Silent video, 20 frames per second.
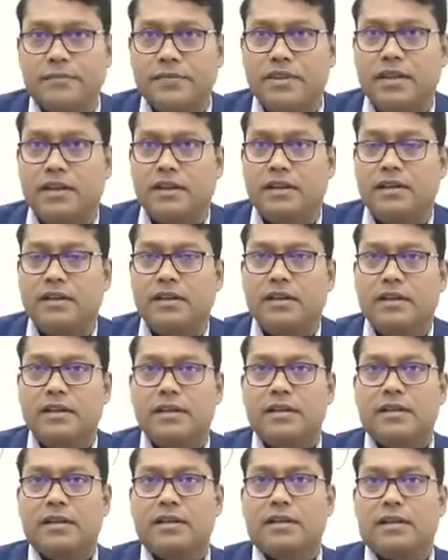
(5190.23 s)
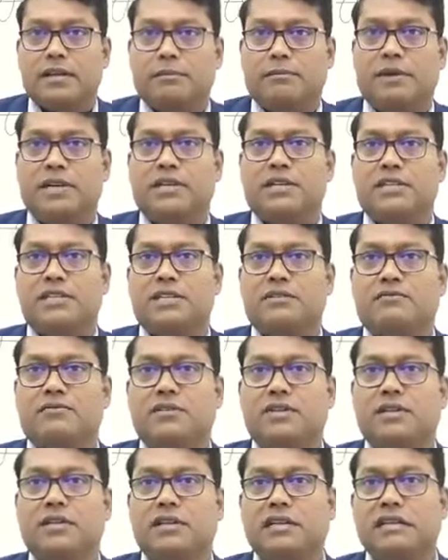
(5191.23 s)
Yeah, better serve
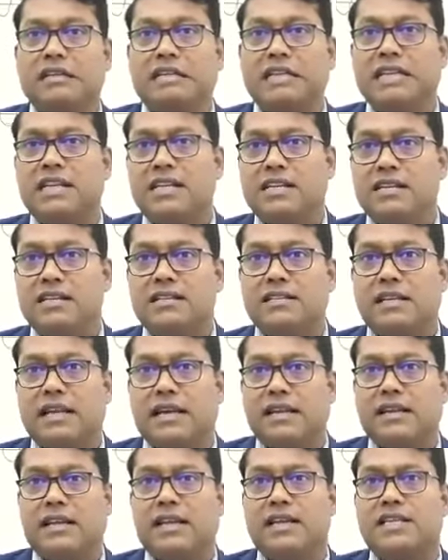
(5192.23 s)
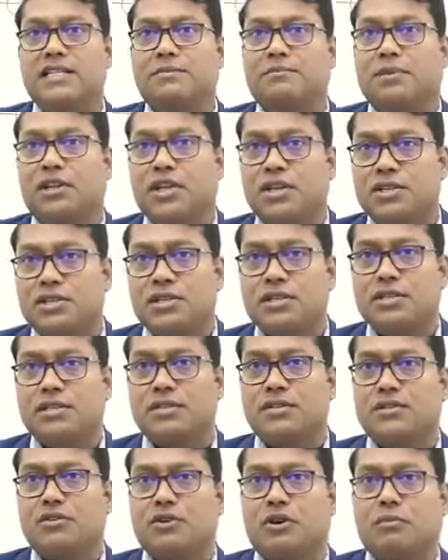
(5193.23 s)
the needs and
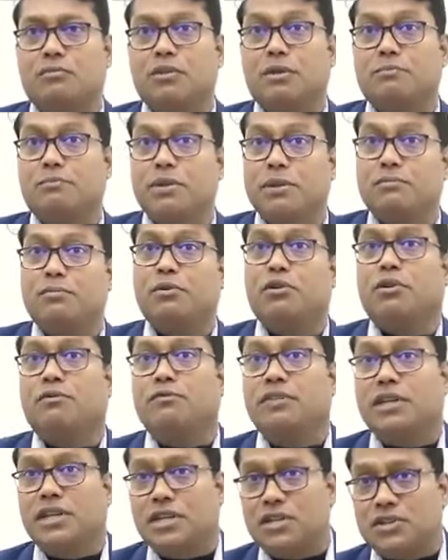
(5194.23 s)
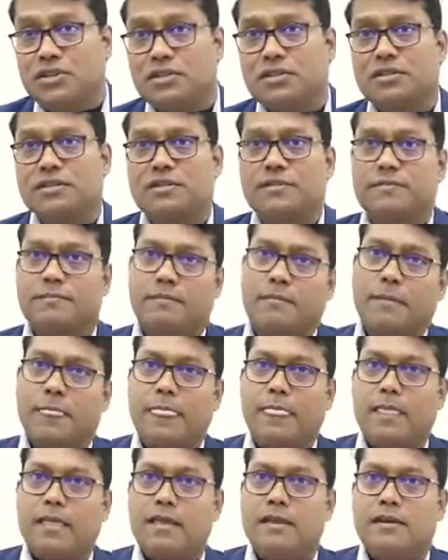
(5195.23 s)
aspirations of the people of the nations.
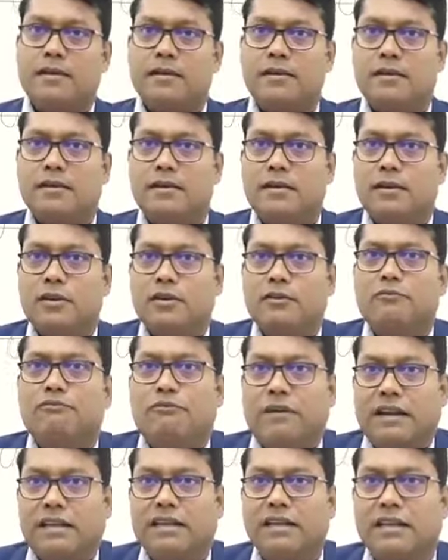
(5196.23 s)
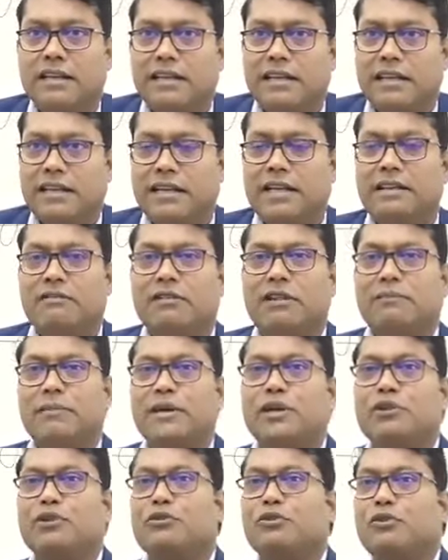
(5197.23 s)
Finally, development
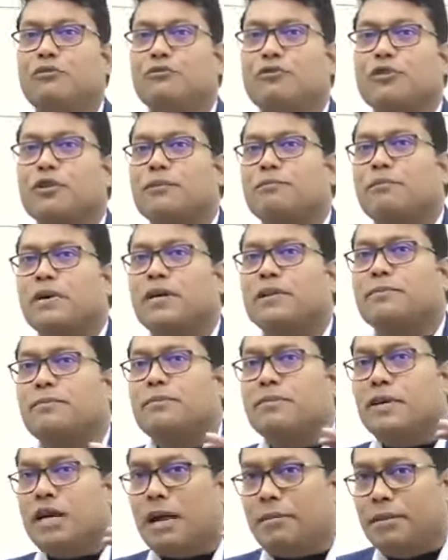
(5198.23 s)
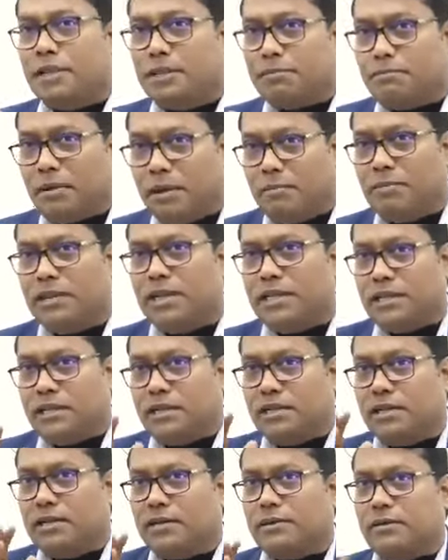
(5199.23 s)
you are doing for the public,
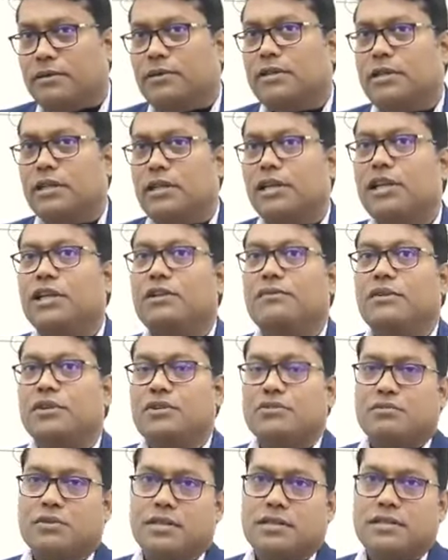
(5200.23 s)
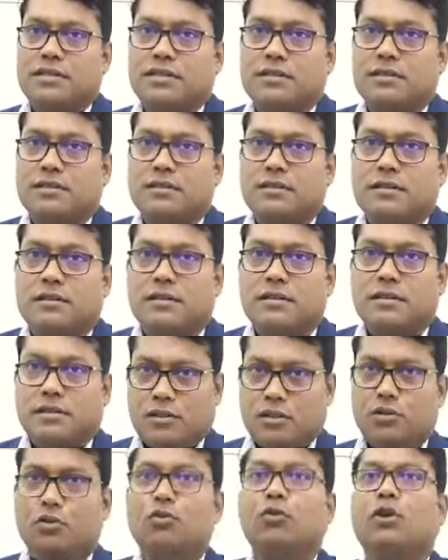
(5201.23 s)
the individuals,
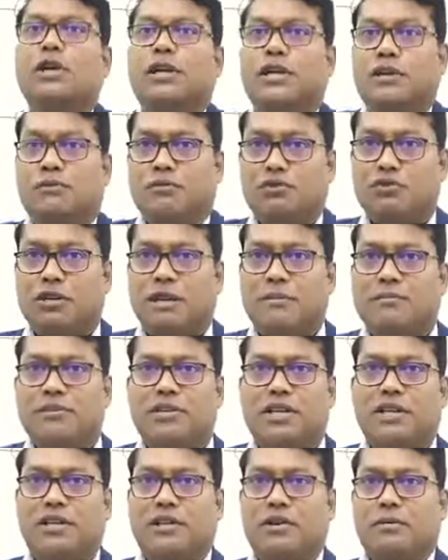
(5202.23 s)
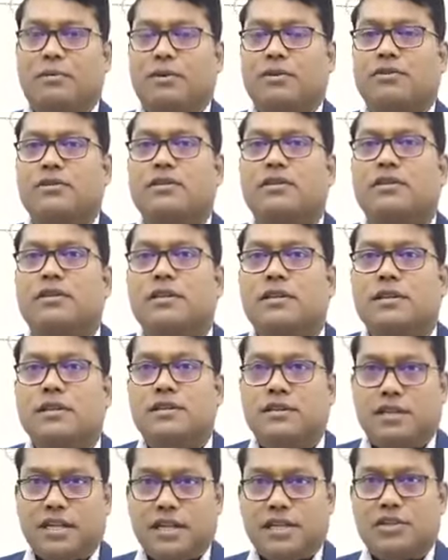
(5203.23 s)
the whole individual I am telling about,
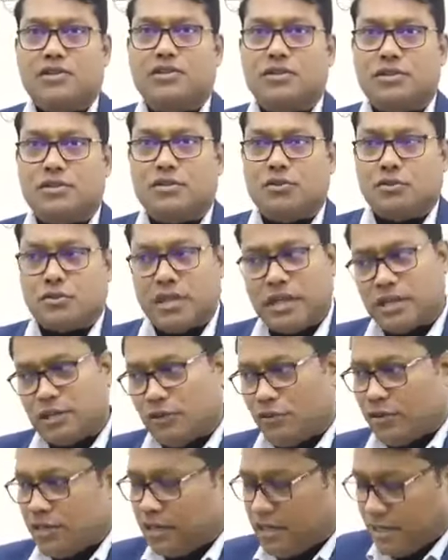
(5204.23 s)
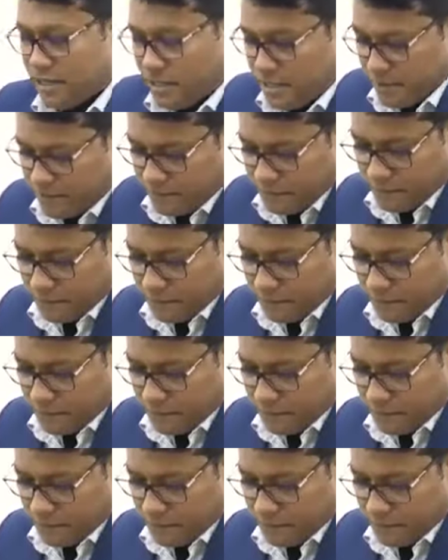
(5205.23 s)
the nation. So that you can write.